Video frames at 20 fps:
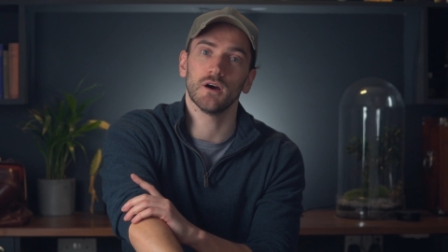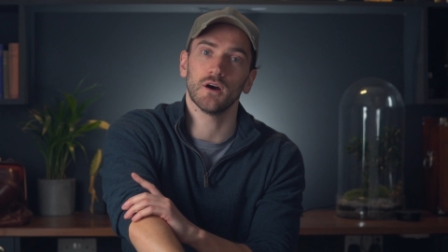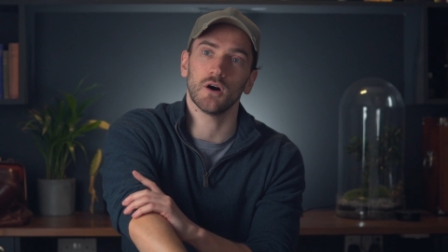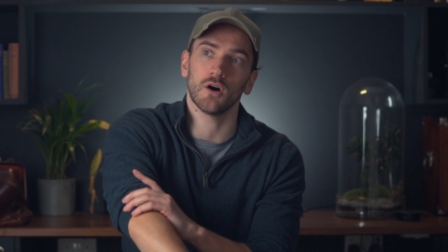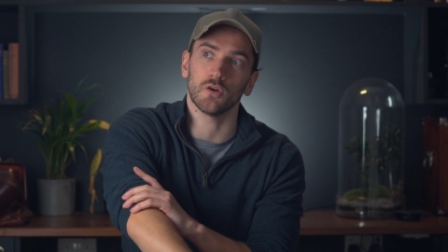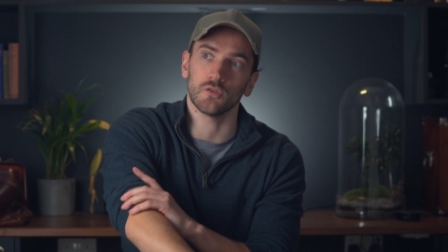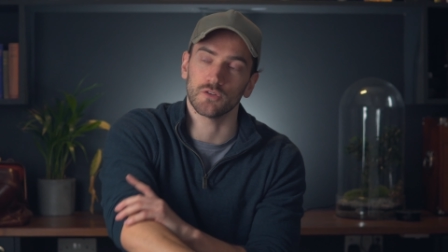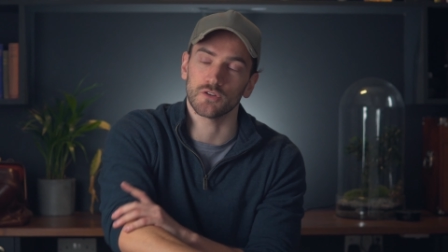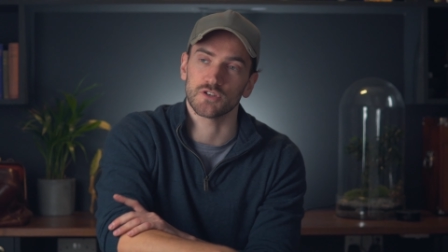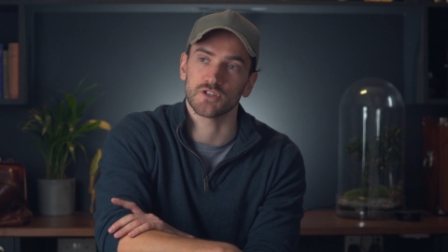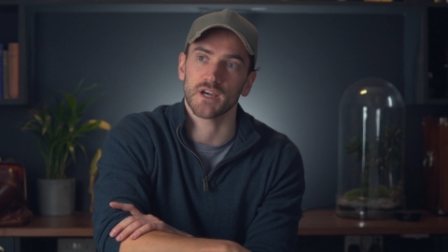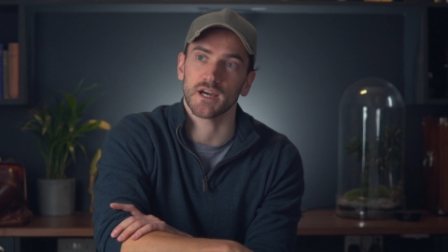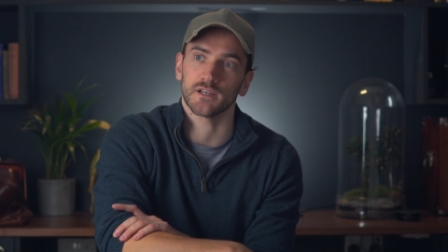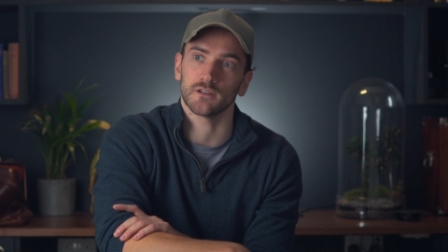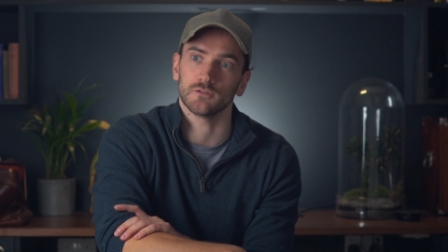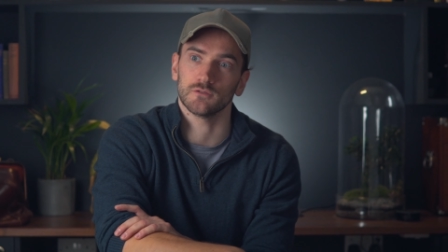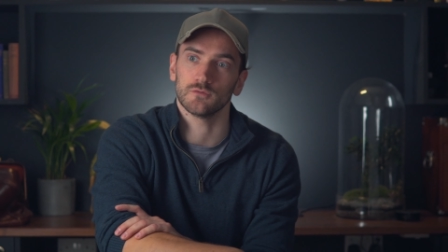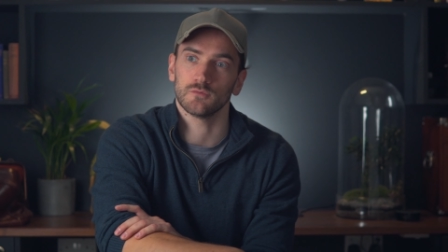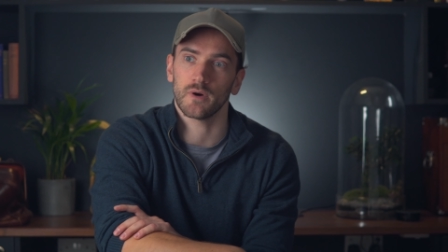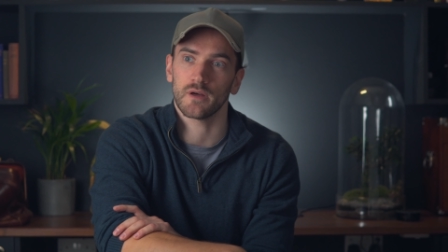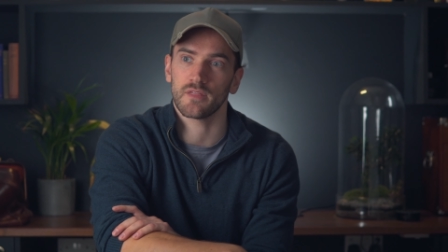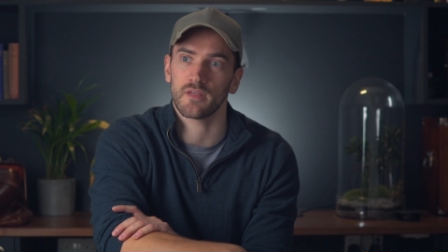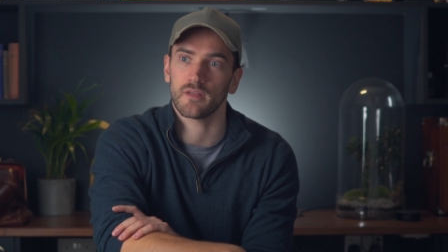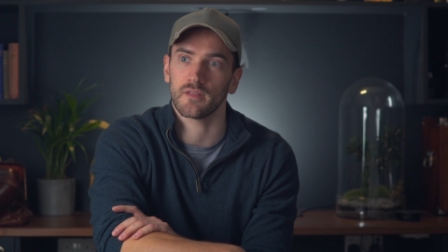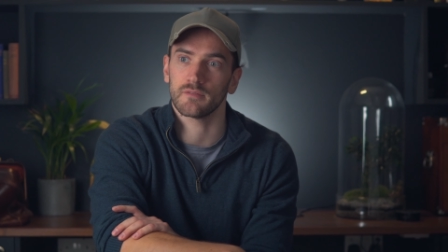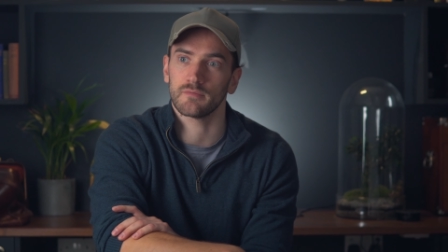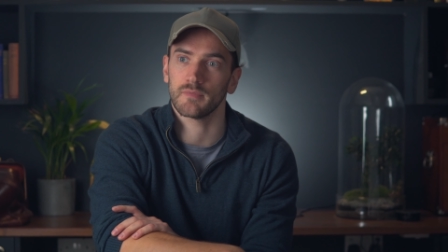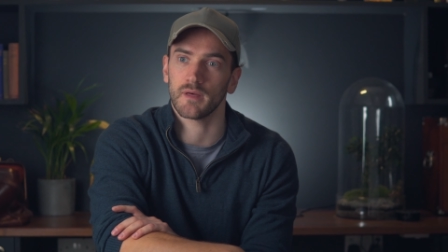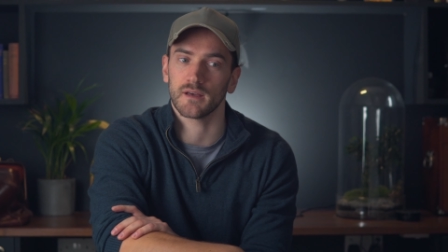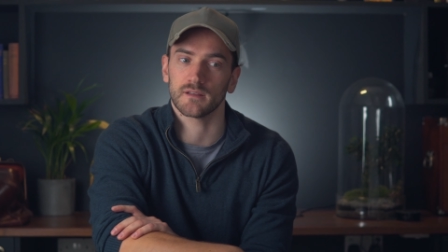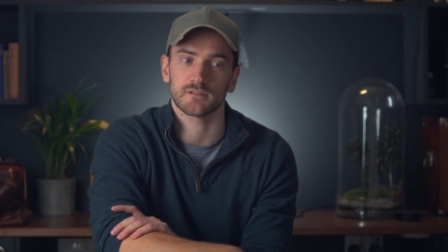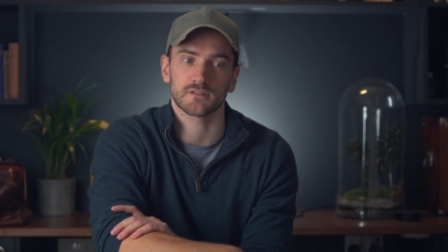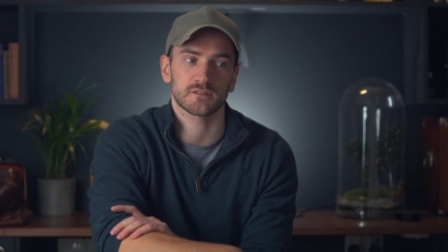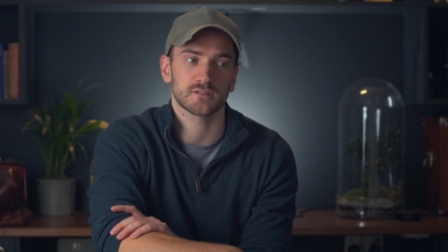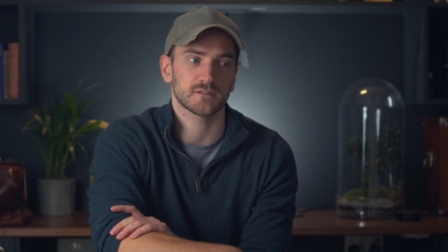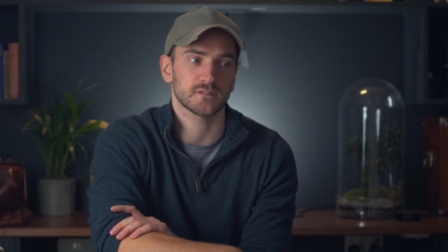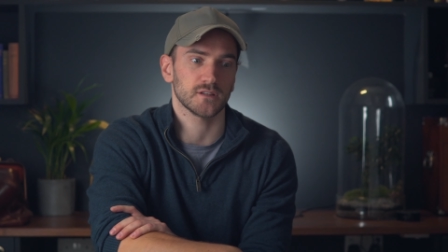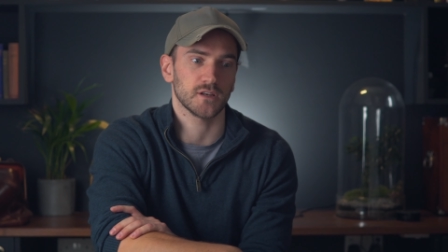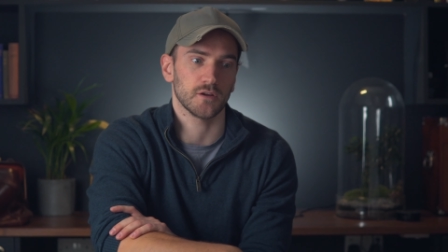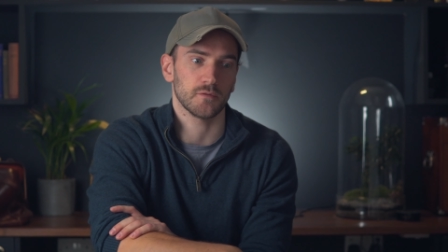on the channel, whether
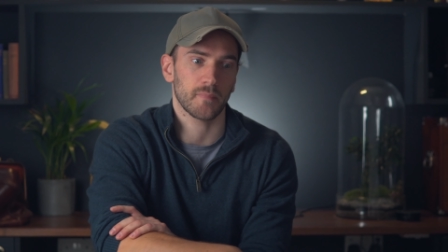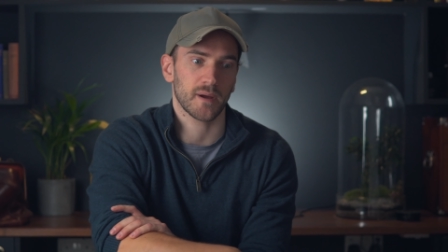that's, you know,